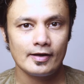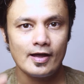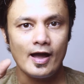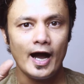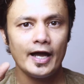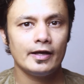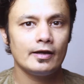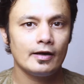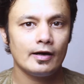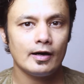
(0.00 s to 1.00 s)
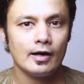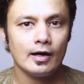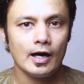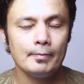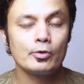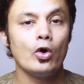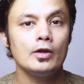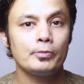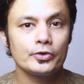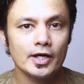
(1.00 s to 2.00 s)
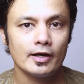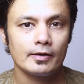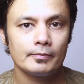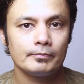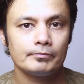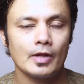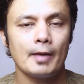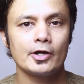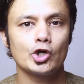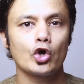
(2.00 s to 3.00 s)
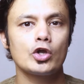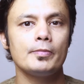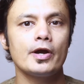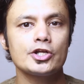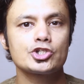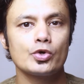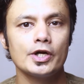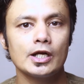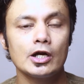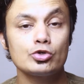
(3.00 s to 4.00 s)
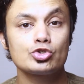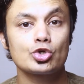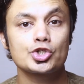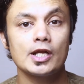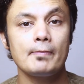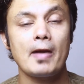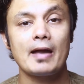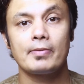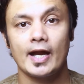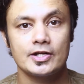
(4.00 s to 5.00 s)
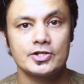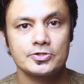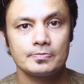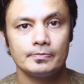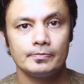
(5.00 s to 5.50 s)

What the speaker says: Hi, I'm Rohan Poddar. I'm a documentary storyteller to social impact brands.